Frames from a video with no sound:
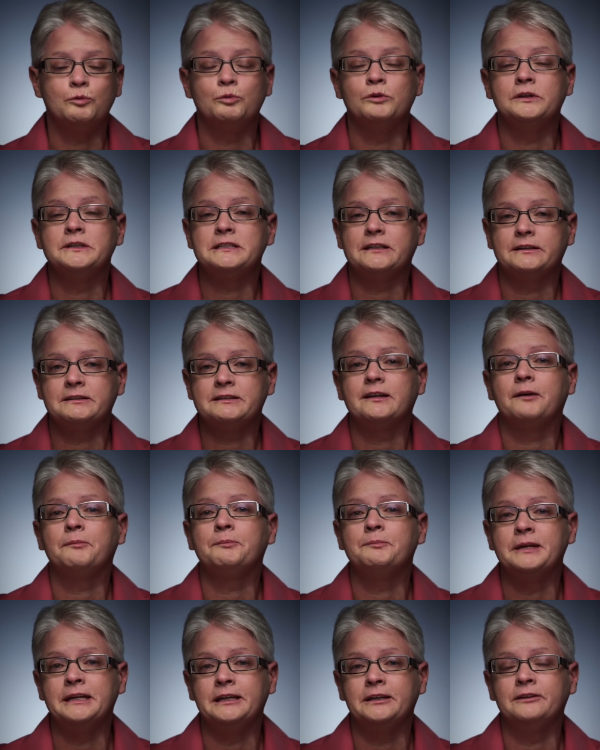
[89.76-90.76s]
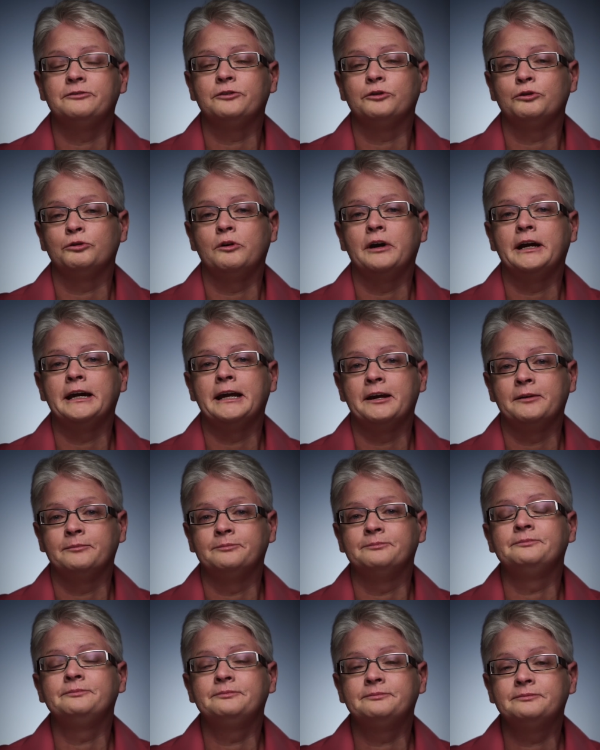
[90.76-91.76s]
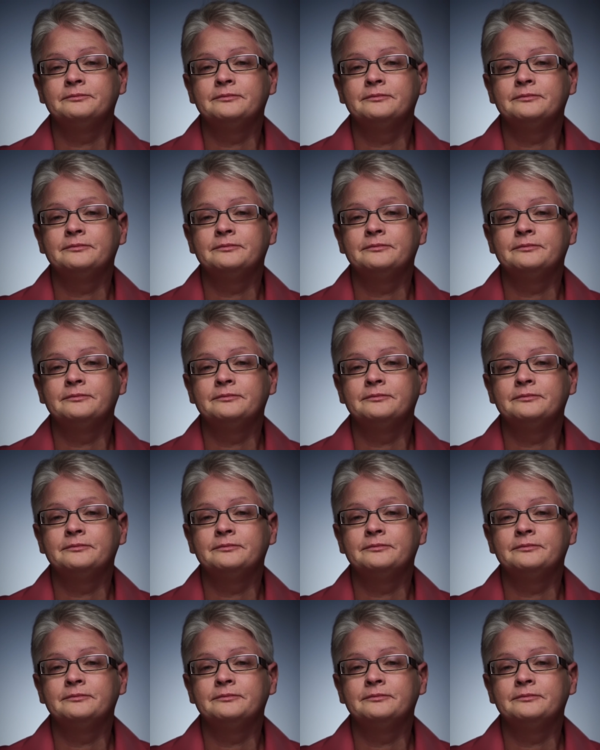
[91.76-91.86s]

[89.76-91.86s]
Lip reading: wouldn't accept me for who I am.